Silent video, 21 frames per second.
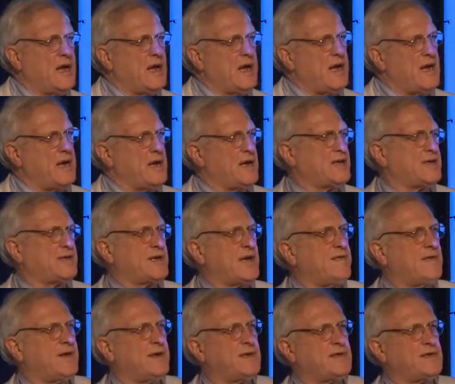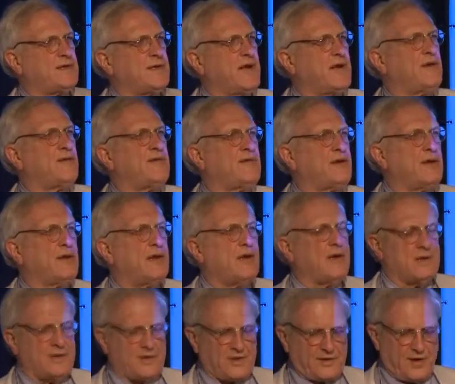It is giving state of
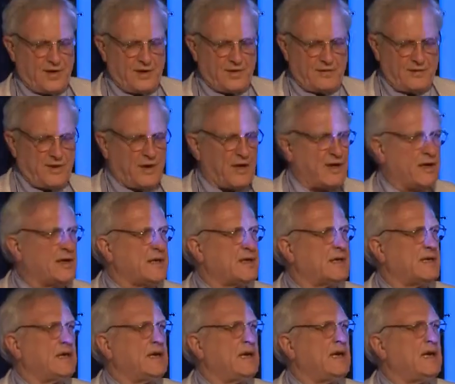the art